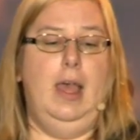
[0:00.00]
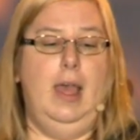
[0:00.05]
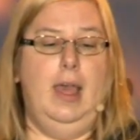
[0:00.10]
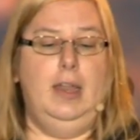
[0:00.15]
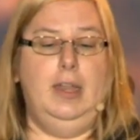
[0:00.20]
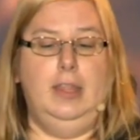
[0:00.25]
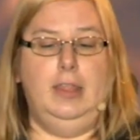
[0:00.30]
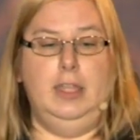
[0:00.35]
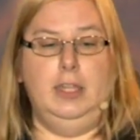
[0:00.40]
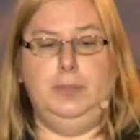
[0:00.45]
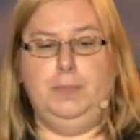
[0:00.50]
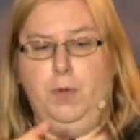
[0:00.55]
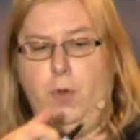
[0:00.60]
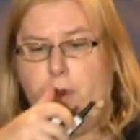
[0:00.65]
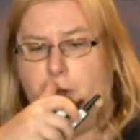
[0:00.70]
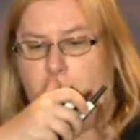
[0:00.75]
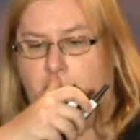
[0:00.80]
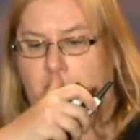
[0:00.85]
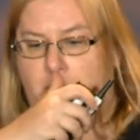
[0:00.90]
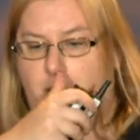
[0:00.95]
And at this
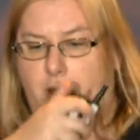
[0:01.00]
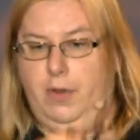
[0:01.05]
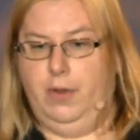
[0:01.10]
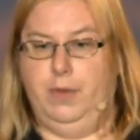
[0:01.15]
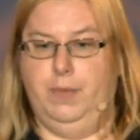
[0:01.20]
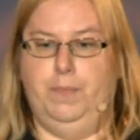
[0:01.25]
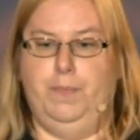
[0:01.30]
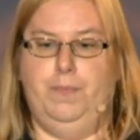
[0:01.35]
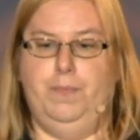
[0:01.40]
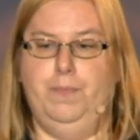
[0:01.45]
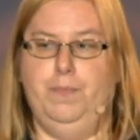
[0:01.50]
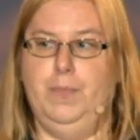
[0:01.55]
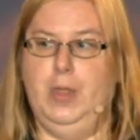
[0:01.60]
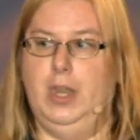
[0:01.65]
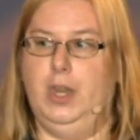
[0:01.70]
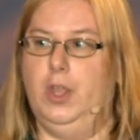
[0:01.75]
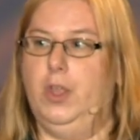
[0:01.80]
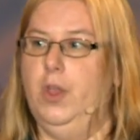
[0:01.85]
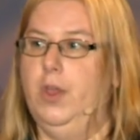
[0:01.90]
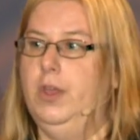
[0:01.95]
point, I, I
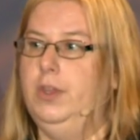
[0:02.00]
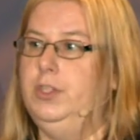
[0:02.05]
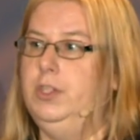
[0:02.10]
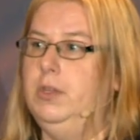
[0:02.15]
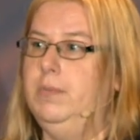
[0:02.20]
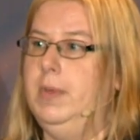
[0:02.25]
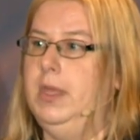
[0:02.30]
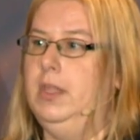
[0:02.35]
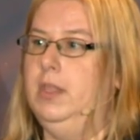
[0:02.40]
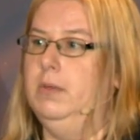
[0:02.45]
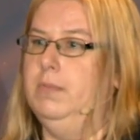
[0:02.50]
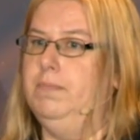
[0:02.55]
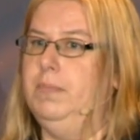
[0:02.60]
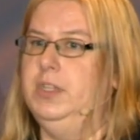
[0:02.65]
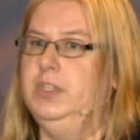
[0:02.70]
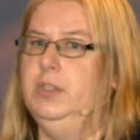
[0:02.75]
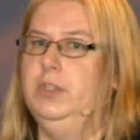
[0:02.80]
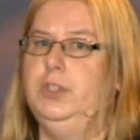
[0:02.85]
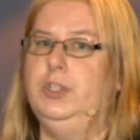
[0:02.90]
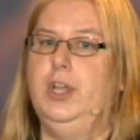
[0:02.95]
it occurs to me that
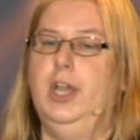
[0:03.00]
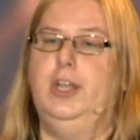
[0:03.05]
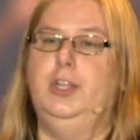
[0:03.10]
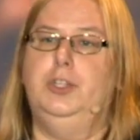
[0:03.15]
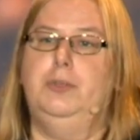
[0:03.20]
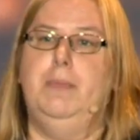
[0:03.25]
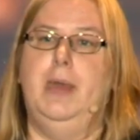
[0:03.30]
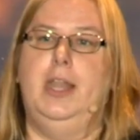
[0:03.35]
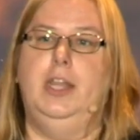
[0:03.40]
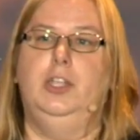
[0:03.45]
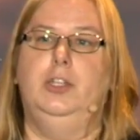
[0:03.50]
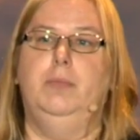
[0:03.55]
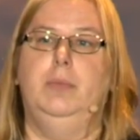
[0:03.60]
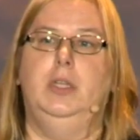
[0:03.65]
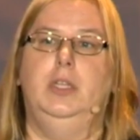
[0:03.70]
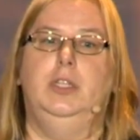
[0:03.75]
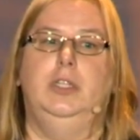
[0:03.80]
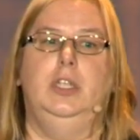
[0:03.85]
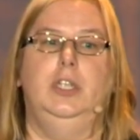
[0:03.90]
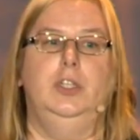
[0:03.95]
business change
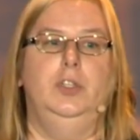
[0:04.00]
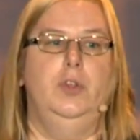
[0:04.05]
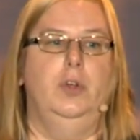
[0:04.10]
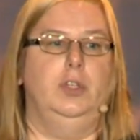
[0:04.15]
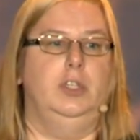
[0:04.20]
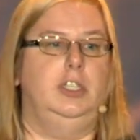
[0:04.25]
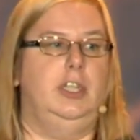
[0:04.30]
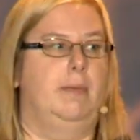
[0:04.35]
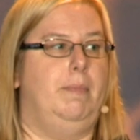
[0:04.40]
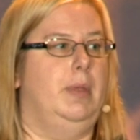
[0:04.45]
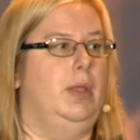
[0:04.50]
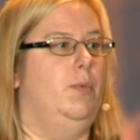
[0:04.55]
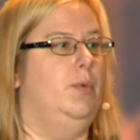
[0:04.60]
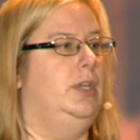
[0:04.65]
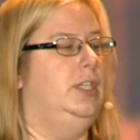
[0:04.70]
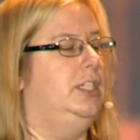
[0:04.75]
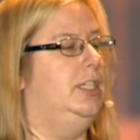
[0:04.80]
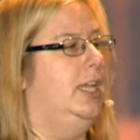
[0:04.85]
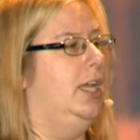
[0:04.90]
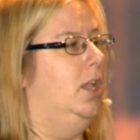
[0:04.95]
management is, is not something
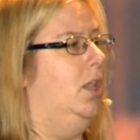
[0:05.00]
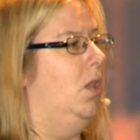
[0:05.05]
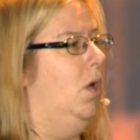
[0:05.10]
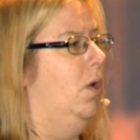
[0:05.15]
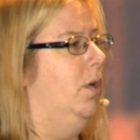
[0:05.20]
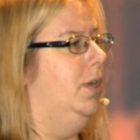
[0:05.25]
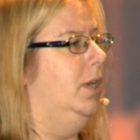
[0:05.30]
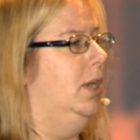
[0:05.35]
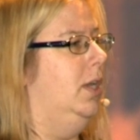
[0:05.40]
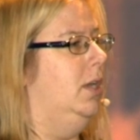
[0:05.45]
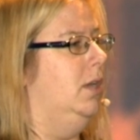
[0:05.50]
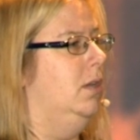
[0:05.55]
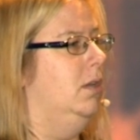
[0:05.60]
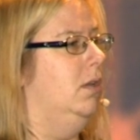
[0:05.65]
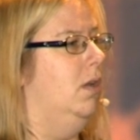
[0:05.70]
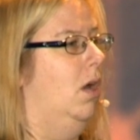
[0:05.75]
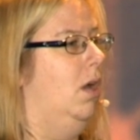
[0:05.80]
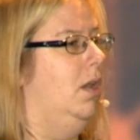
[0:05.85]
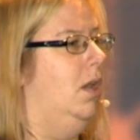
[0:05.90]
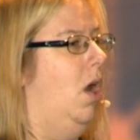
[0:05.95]
we see a lot
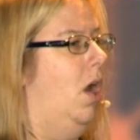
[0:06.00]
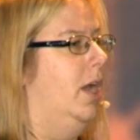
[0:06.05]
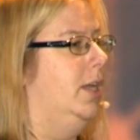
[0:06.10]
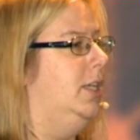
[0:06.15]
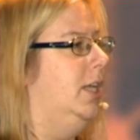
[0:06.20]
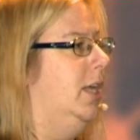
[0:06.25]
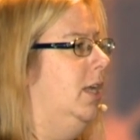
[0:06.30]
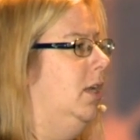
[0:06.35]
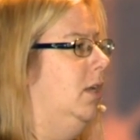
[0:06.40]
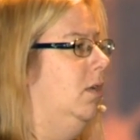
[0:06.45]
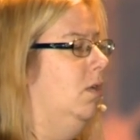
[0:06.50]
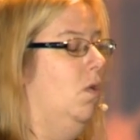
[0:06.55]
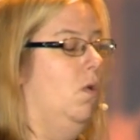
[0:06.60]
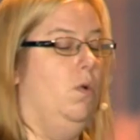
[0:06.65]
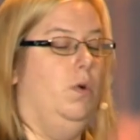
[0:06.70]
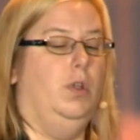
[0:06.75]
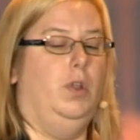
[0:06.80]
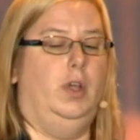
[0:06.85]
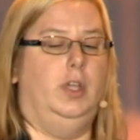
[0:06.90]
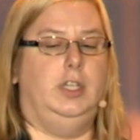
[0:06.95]
in, in IT
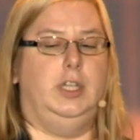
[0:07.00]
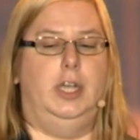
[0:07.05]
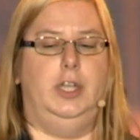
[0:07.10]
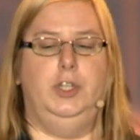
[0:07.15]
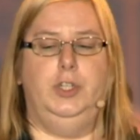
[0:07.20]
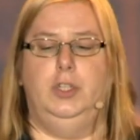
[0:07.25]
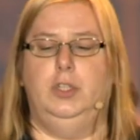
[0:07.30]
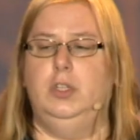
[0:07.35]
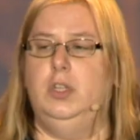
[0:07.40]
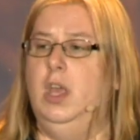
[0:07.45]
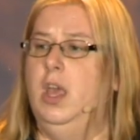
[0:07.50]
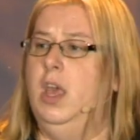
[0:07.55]
organisations.